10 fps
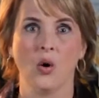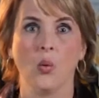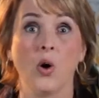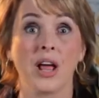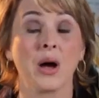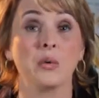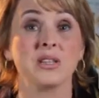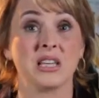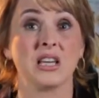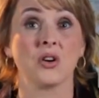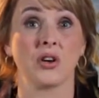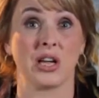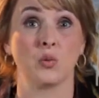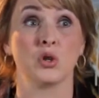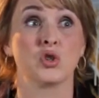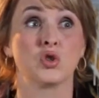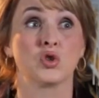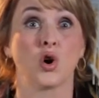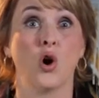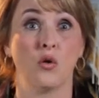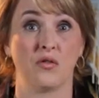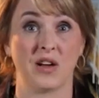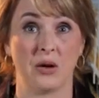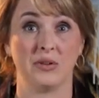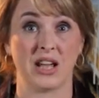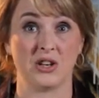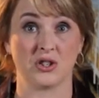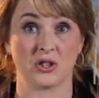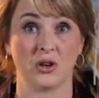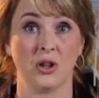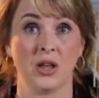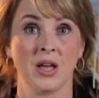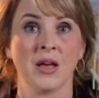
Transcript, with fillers: What I was hearing was so foundational.